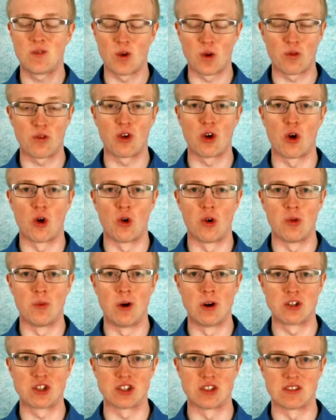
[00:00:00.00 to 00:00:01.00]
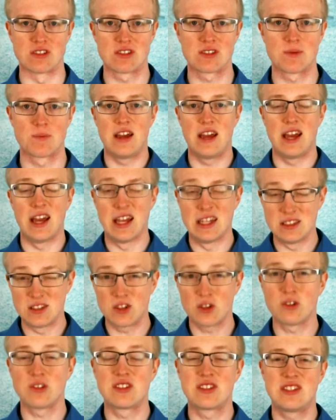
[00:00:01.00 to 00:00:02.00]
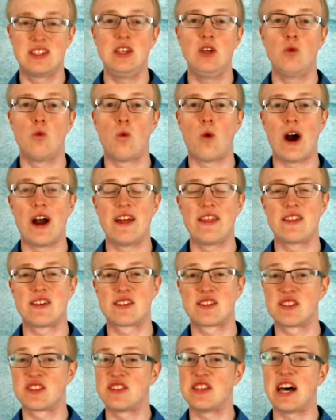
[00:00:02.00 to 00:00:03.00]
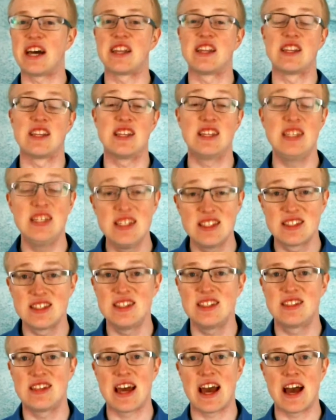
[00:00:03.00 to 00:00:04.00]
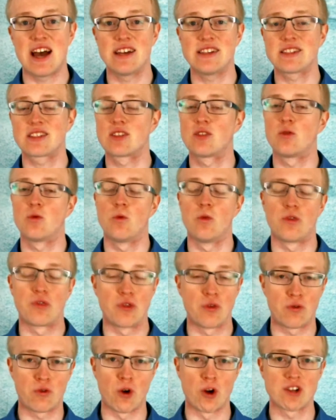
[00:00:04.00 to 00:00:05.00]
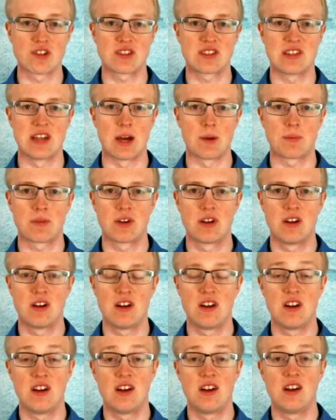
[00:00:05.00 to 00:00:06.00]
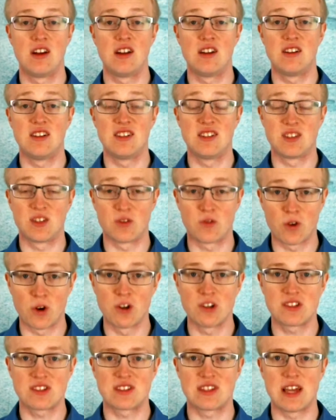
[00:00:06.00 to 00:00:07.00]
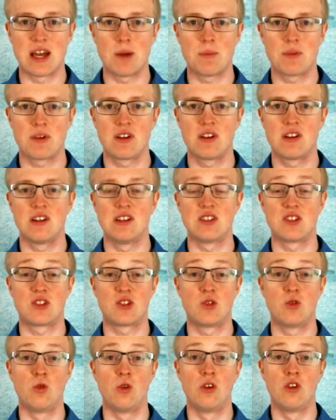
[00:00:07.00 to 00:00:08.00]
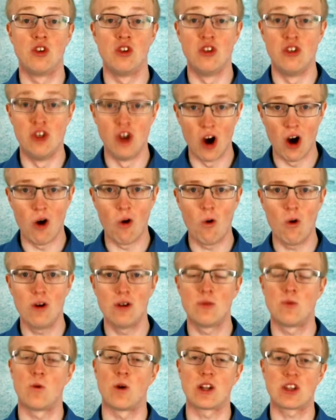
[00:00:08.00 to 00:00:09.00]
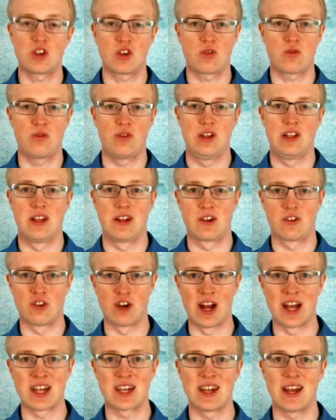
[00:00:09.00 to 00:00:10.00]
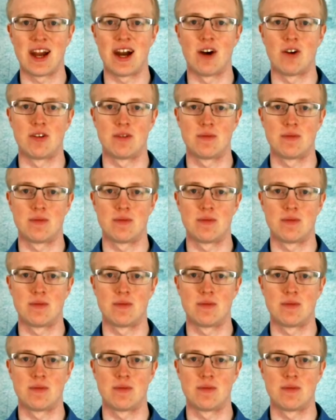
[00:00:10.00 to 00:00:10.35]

of your own emotions. And you'll see why this is not an easy task with the first step. The first step is to know what you're feeling right now.